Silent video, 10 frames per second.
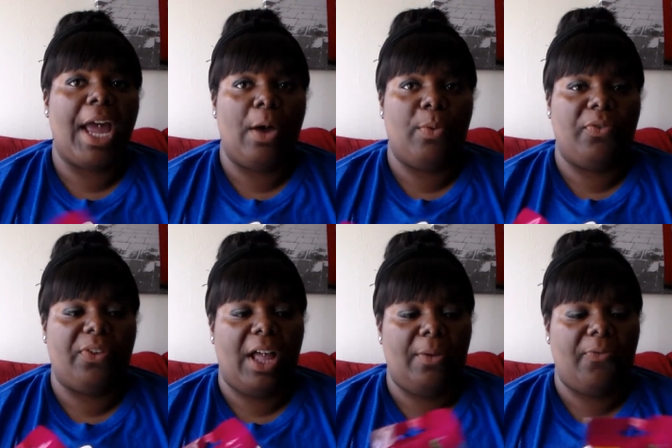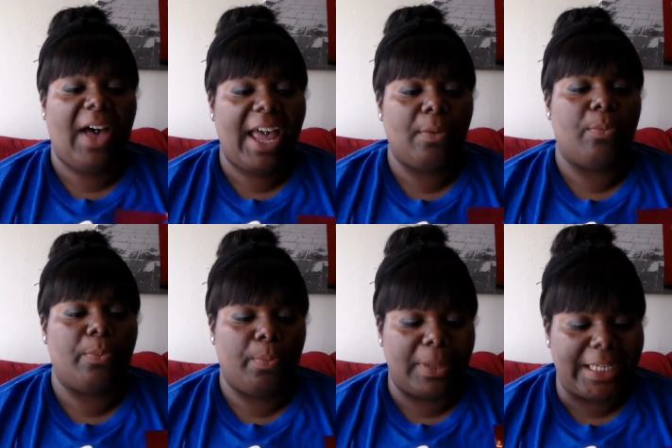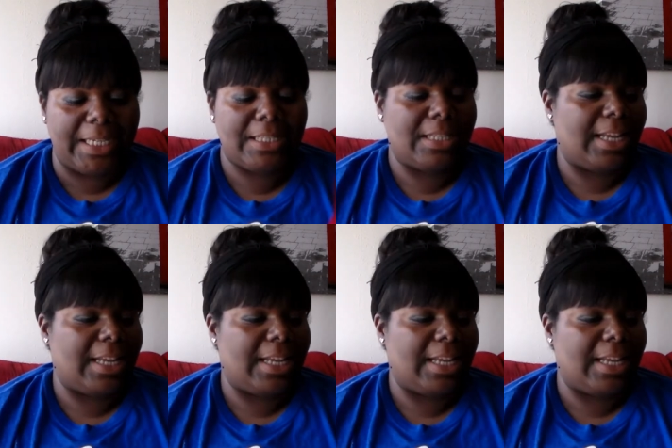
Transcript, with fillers: count with five blades.